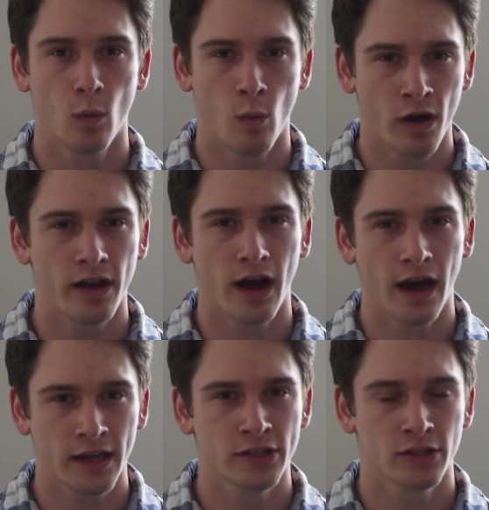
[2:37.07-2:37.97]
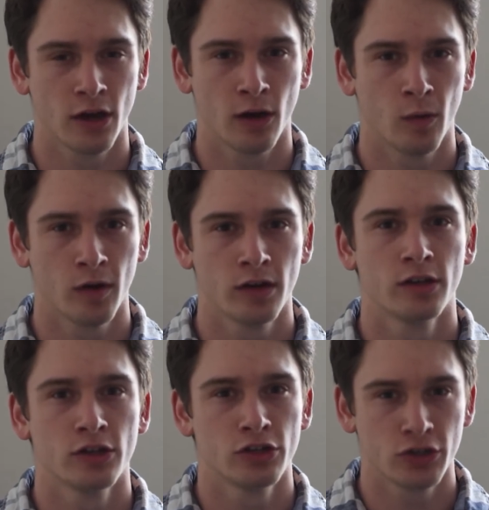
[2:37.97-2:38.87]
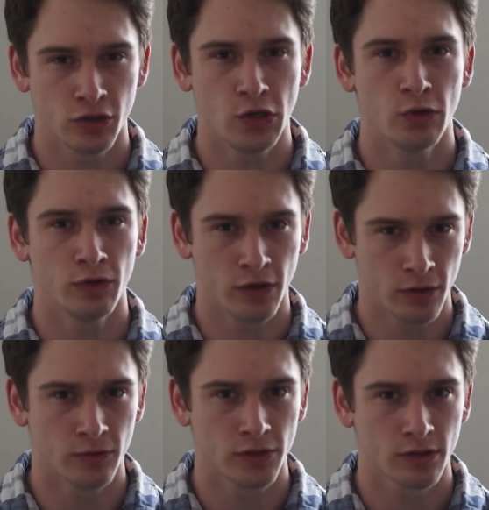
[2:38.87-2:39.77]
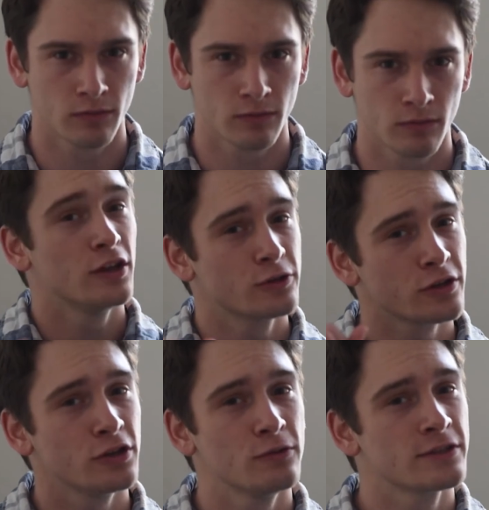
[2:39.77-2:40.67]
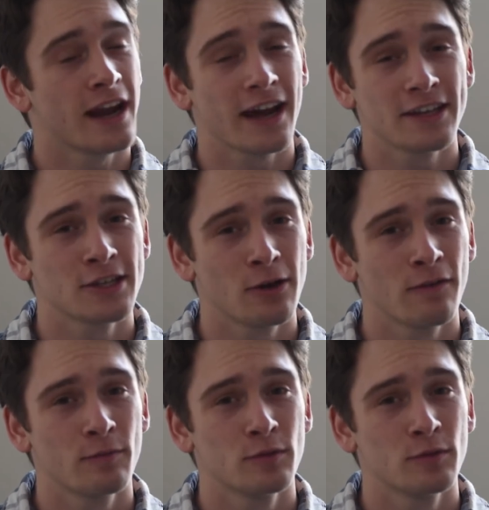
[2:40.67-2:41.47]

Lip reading: What ISO should you use? You should use an ISO of